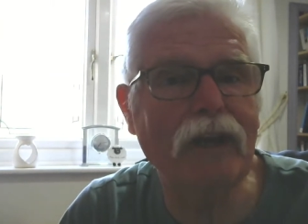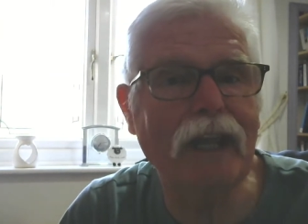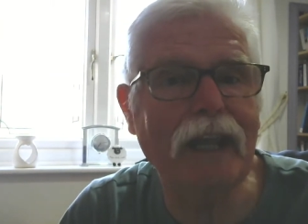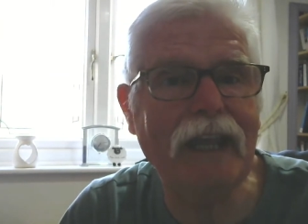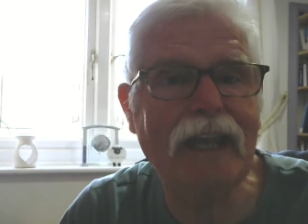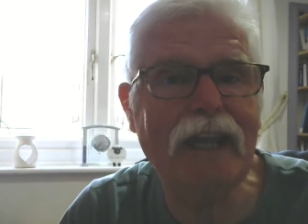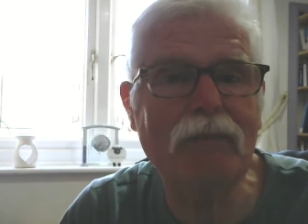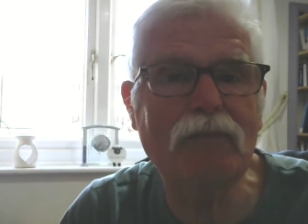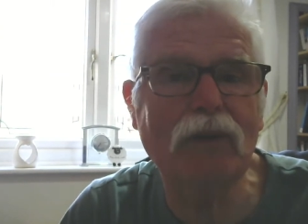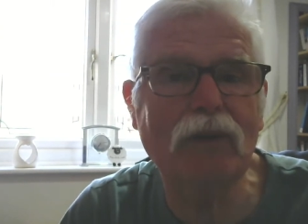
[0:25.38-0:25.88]

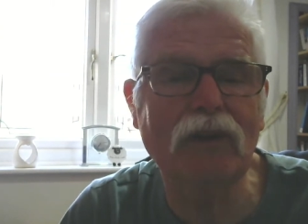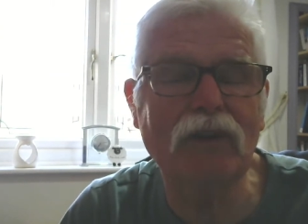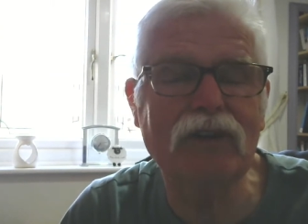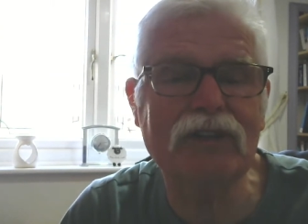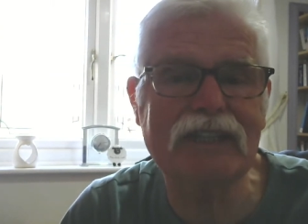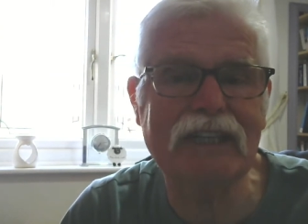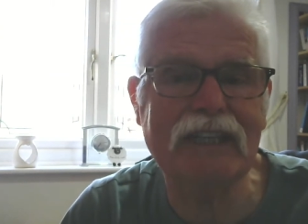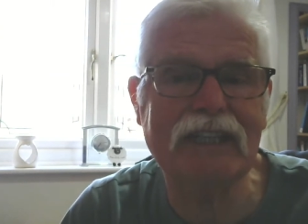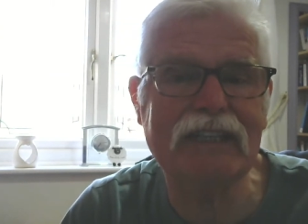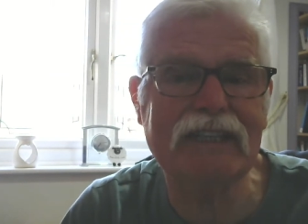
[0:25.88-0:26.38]
April the
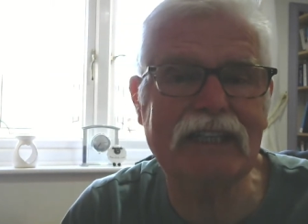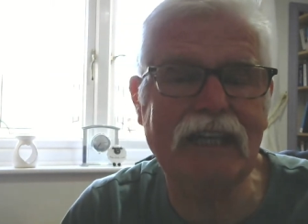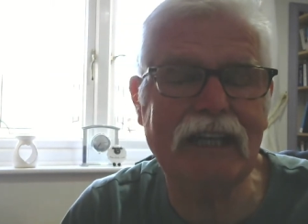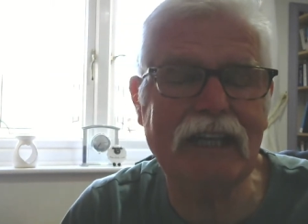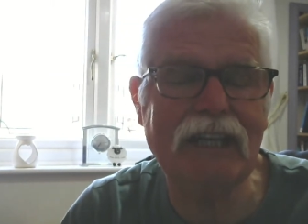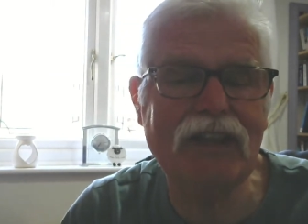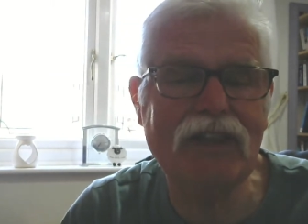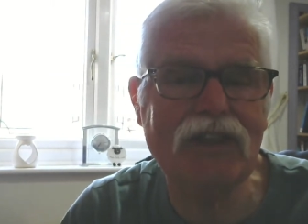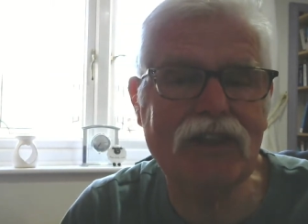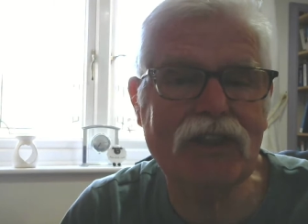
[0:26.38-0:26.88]

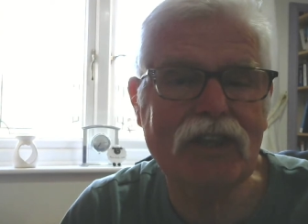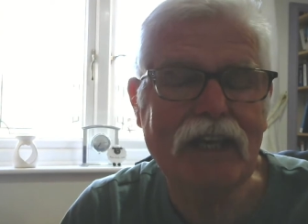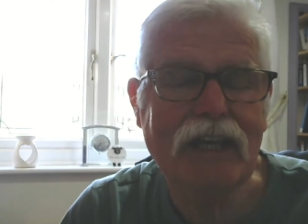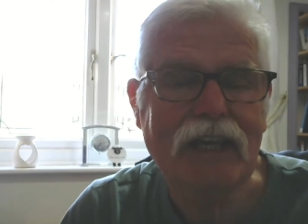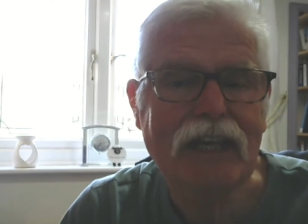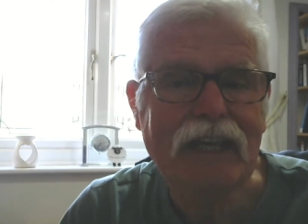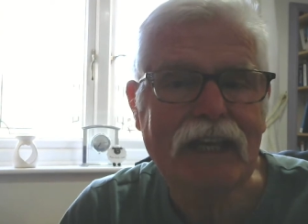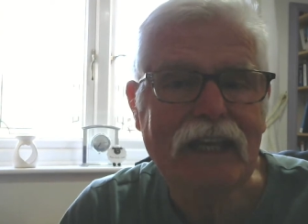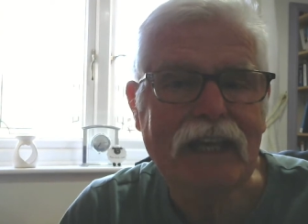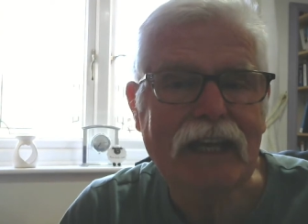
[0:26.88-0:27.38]
16th.
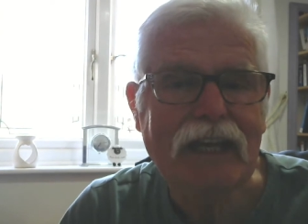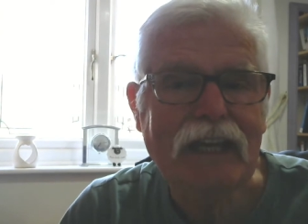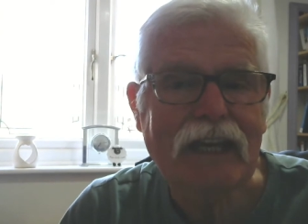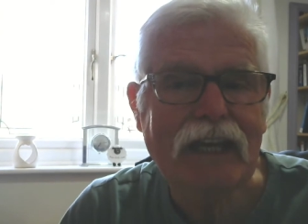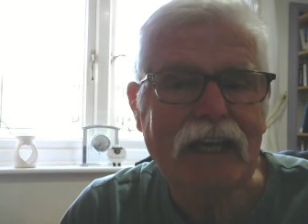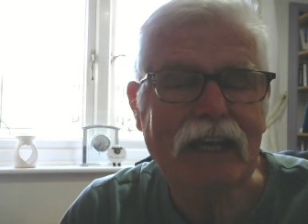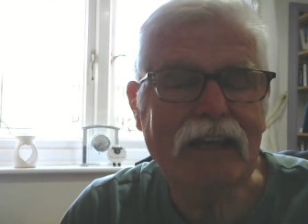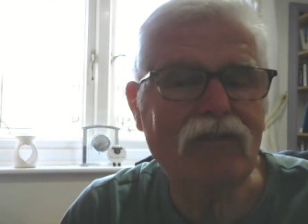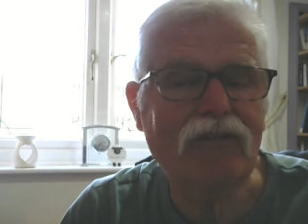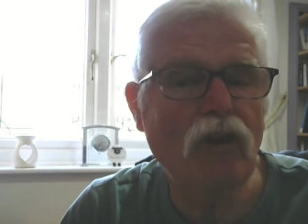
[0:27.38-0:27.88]

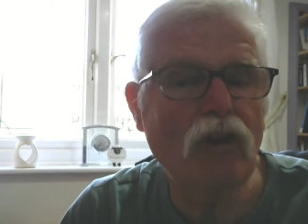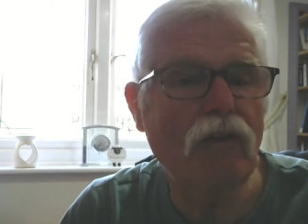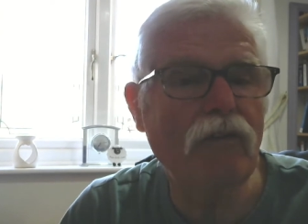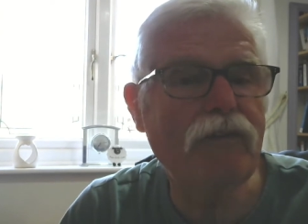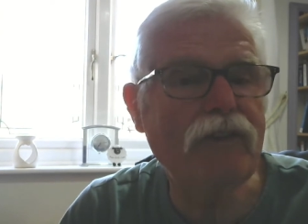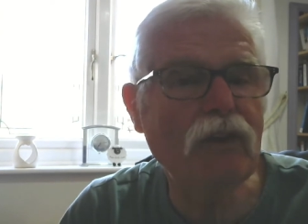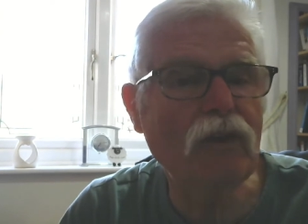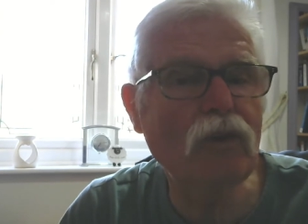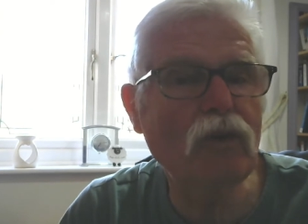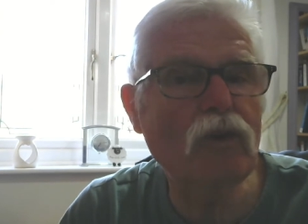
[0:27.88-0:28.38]
And I've got a
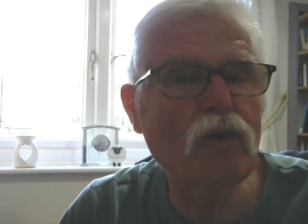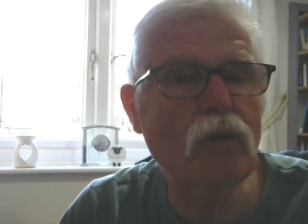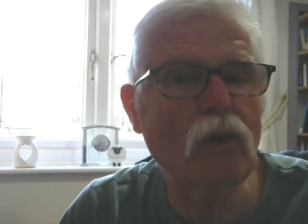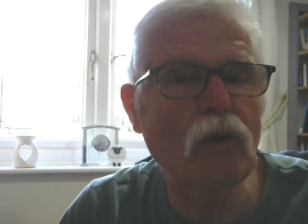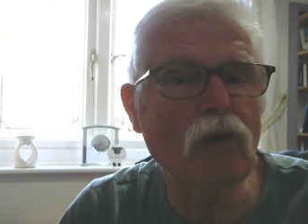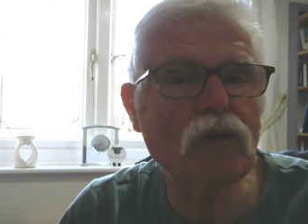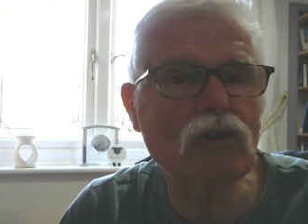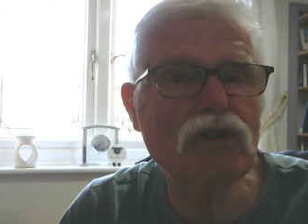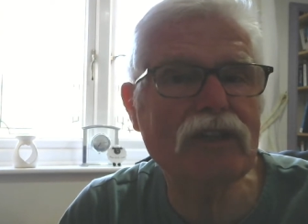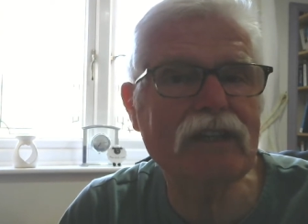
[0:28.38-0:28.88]
few
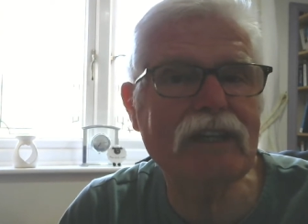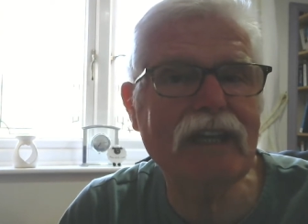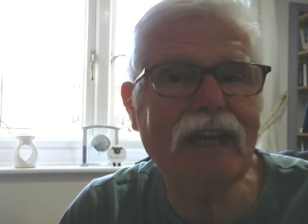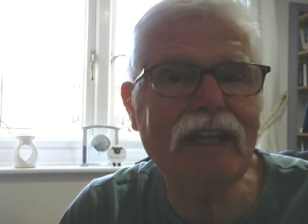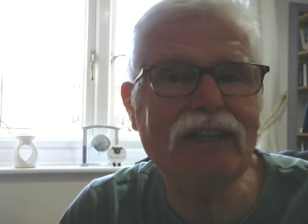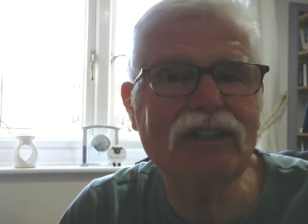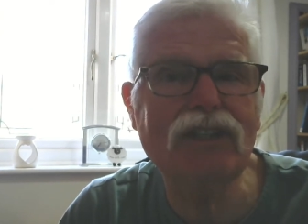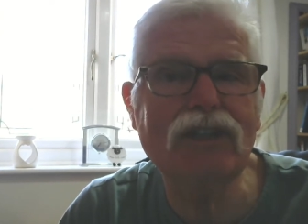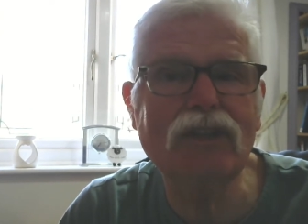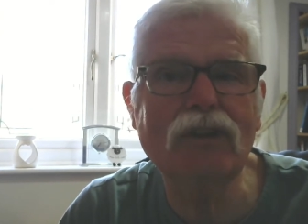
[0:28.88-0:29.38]
quotes to
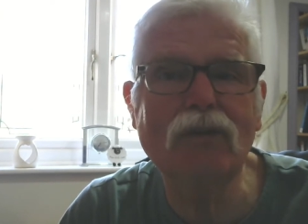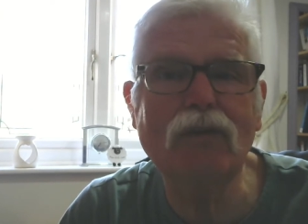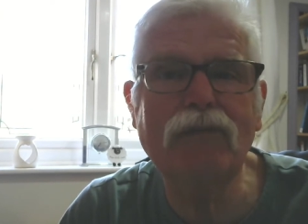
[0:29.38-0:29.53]
get you